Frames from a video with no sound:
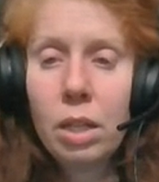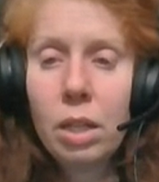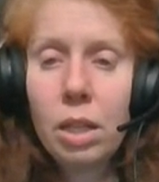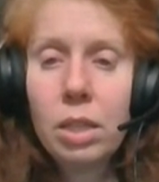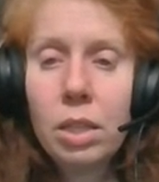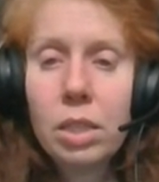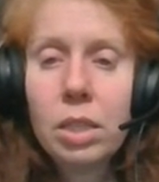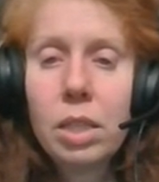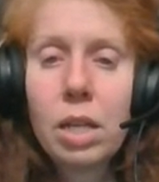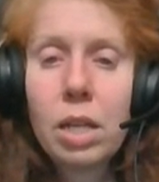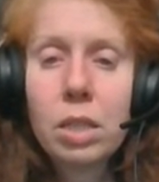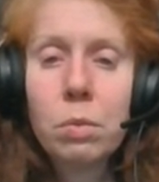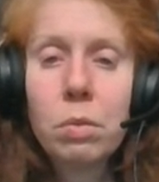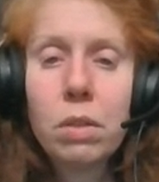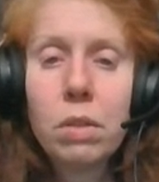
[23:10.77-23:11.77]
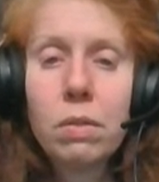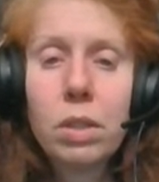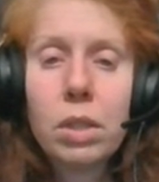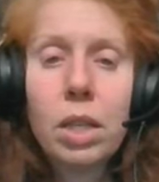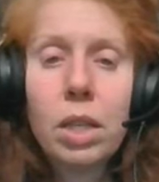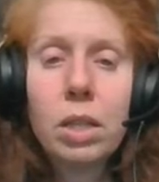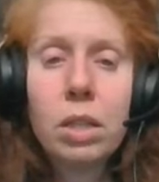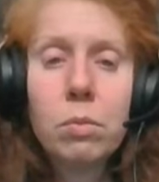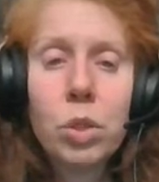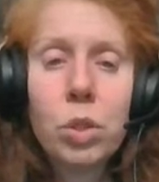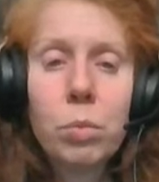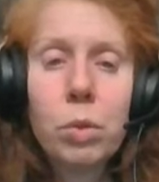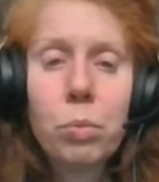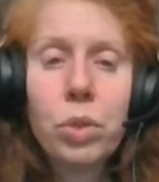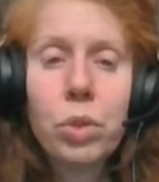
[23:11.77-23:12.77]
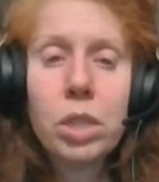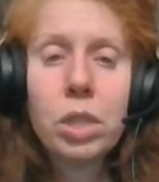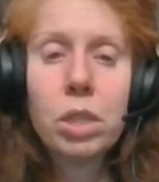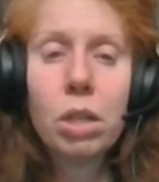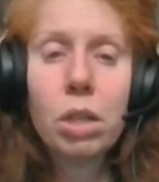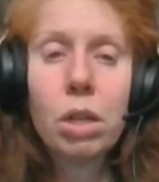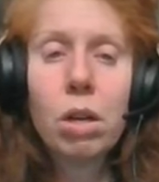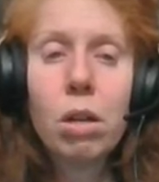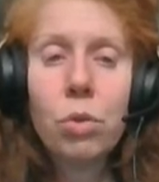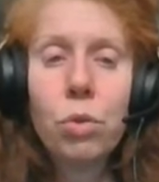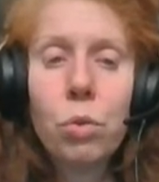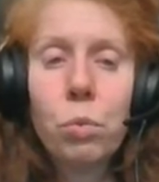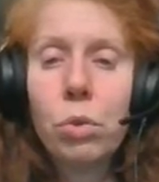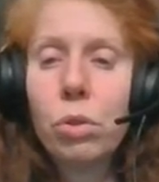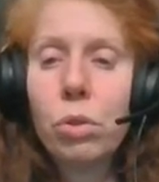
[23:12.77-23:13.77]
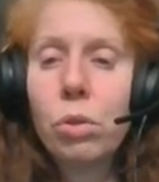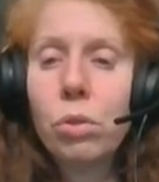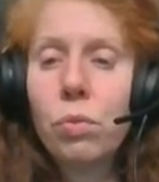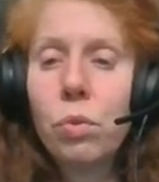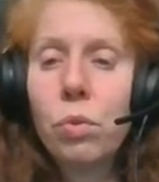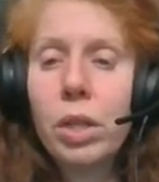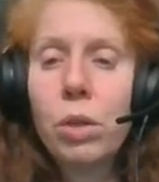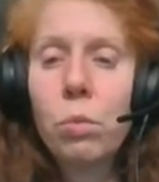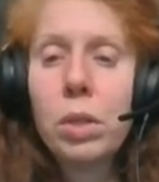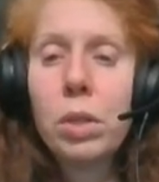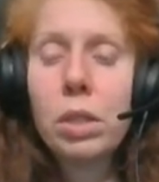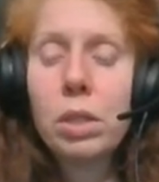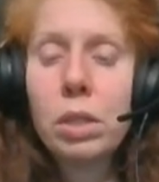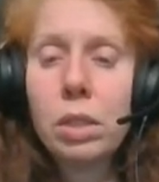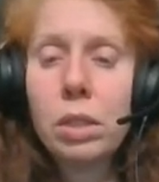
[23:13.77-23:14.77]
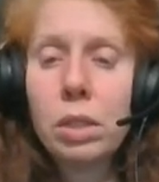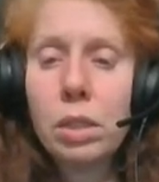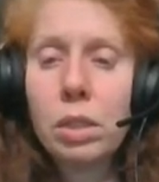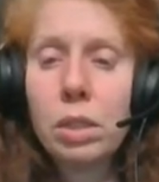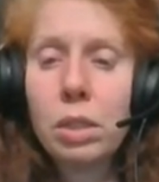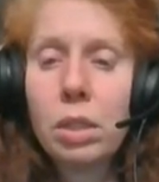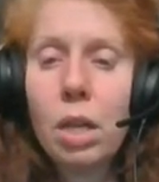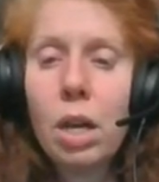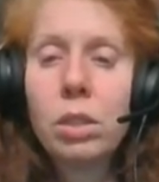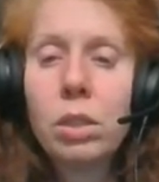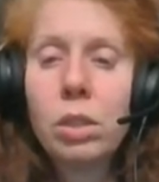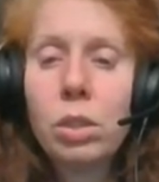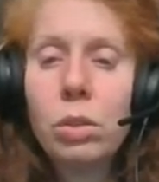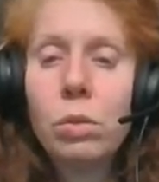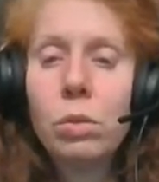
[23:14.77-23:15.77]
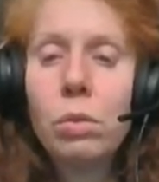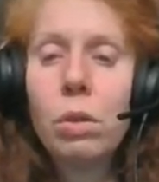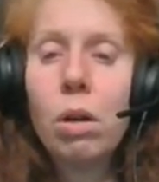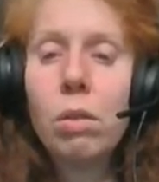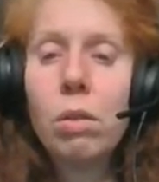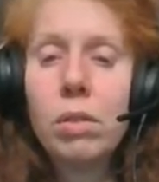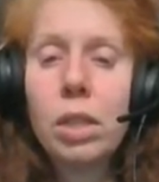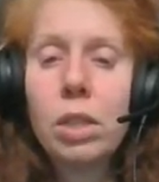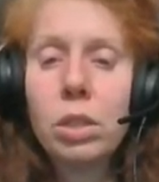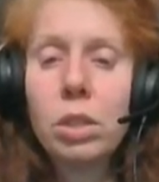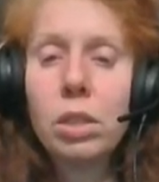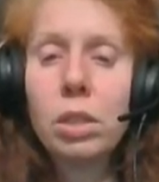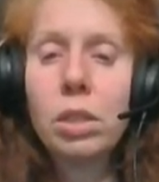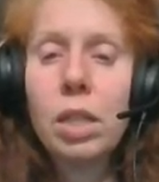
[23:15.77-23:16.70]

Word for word: And this gospel of the kingdom shall be preached in all the world for a witness unto all nations.